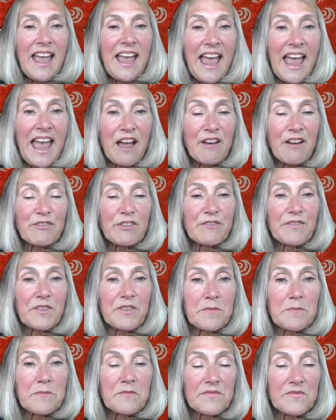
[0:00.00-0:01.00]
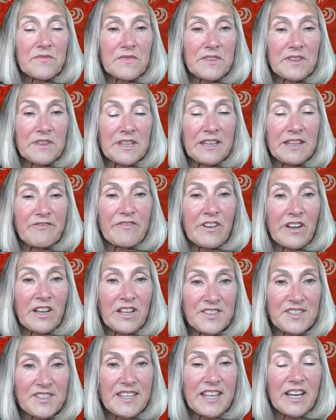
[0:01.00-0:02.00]
half of the
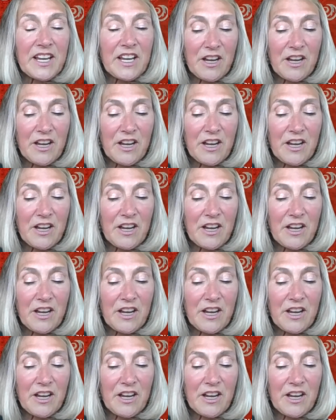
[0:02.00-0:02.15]
funds that